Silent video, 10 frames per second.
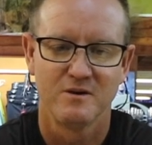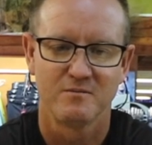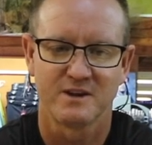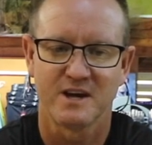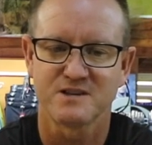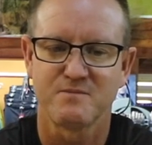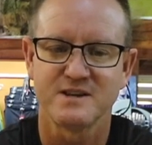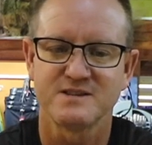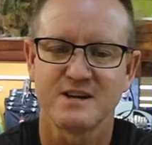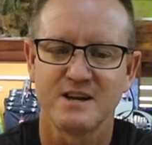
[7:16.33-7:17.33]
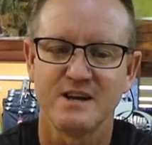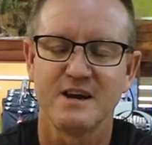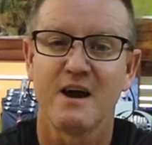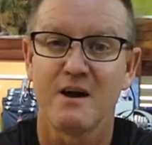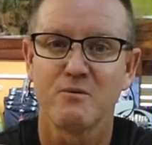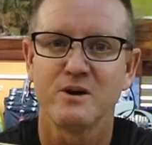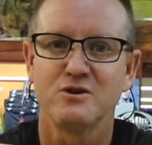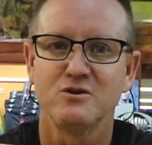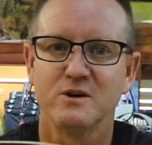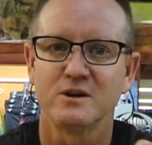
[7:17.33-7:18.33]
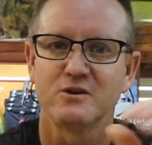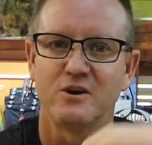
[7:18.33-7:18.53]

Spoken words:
But that's basically how we do it